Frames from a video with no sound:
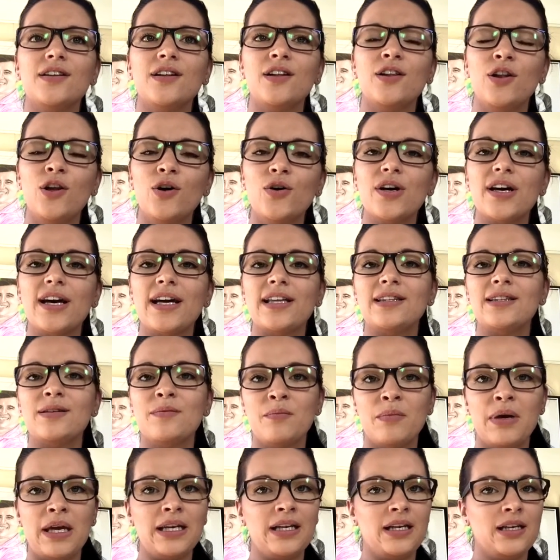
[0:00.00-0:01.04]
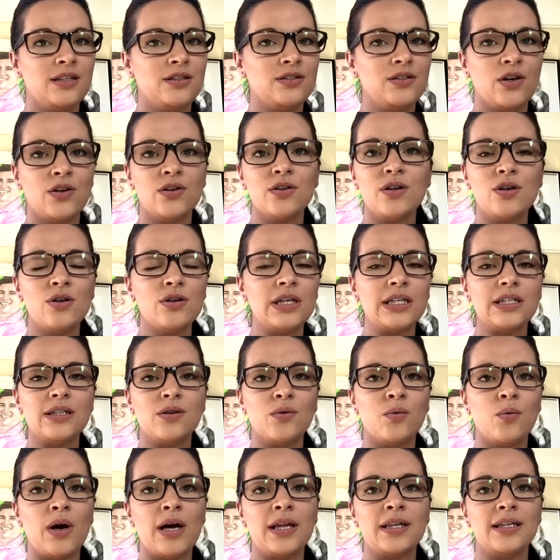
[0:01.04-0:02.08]
look at the many. Don't look at the
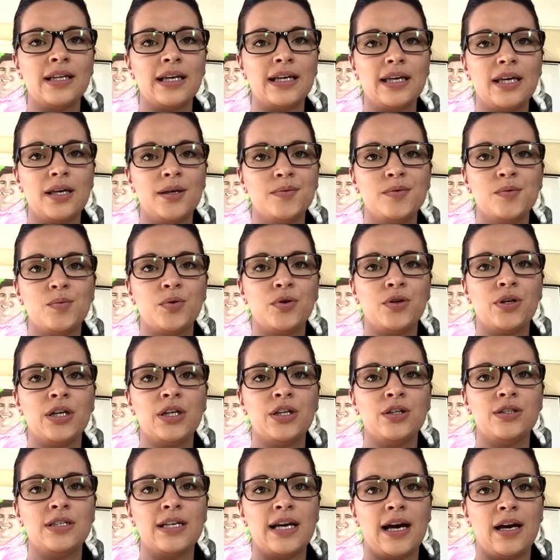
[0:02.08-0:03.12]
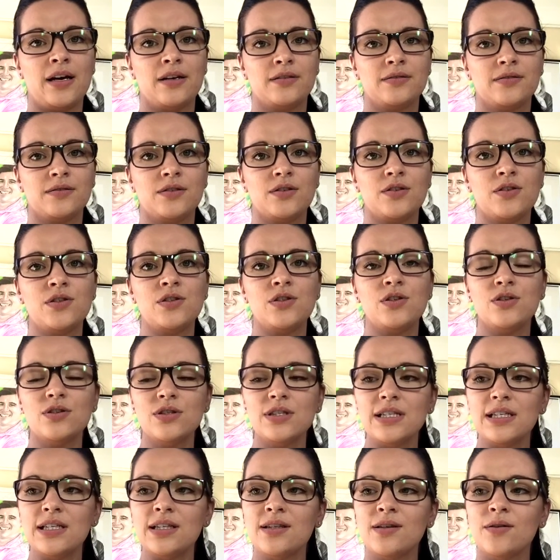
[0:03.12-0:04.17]
one that keeps putting you down, because
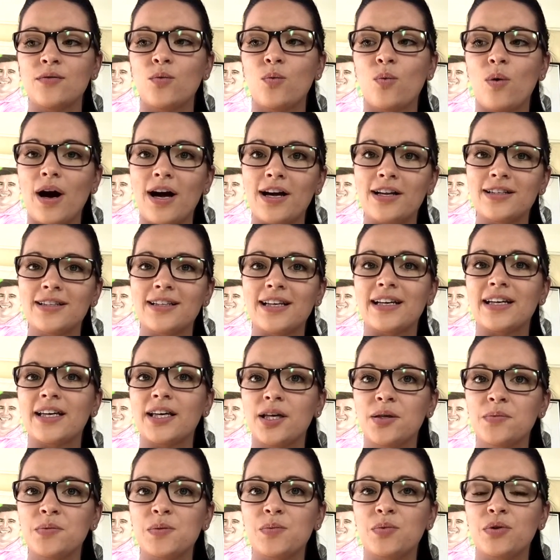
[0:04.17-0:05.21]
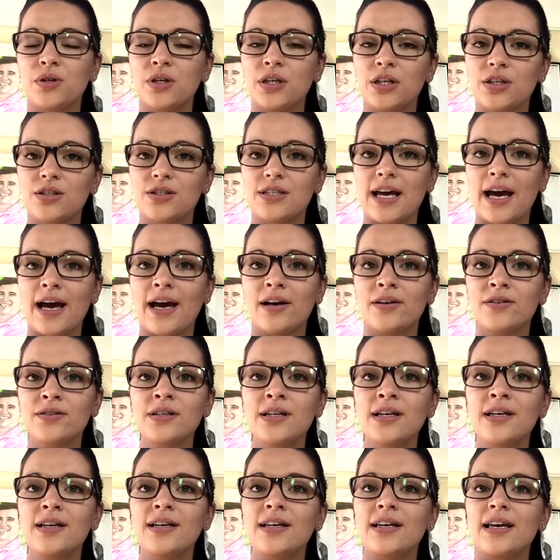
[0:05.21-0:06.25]
usually the one that keeps putting you down
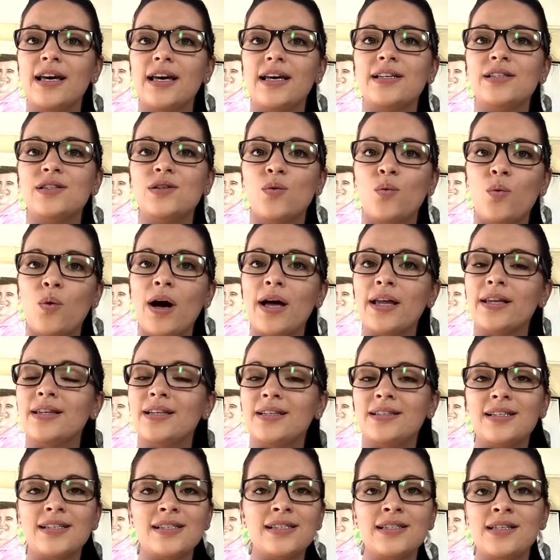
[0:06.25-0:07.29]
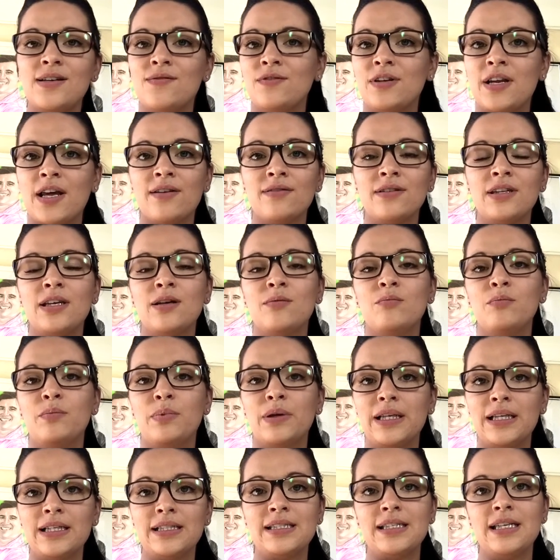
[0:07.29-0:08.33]
is the one that doesn't even have the
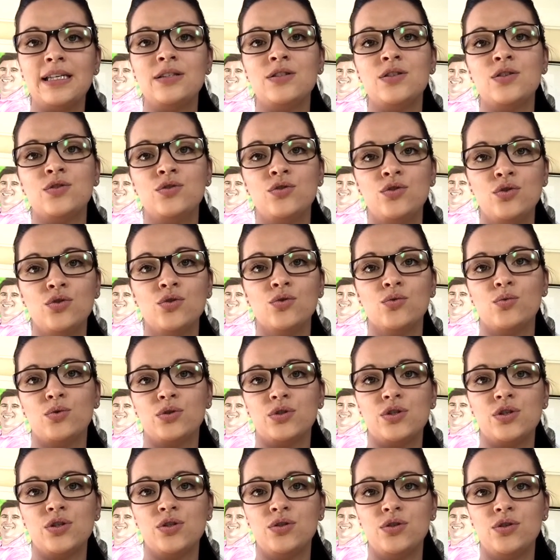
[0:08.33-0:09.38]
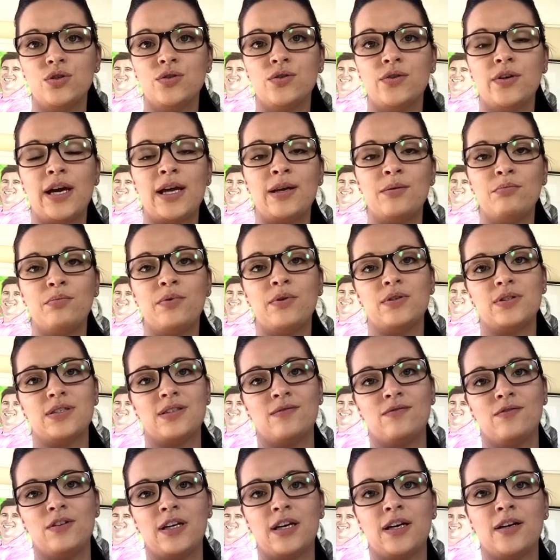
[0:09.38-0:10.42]
ability to do what you do and
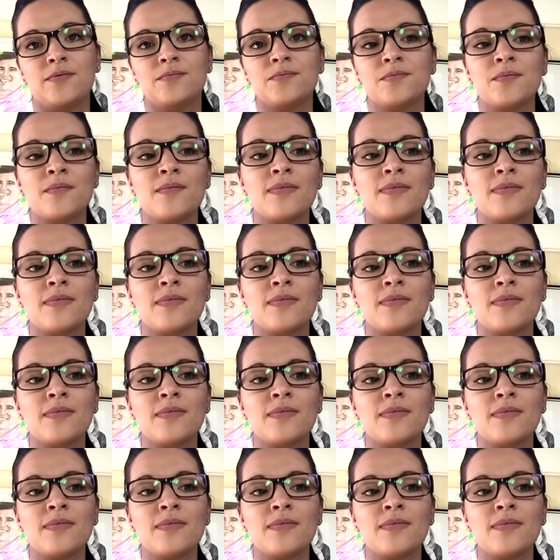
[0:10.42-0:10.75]
persevere.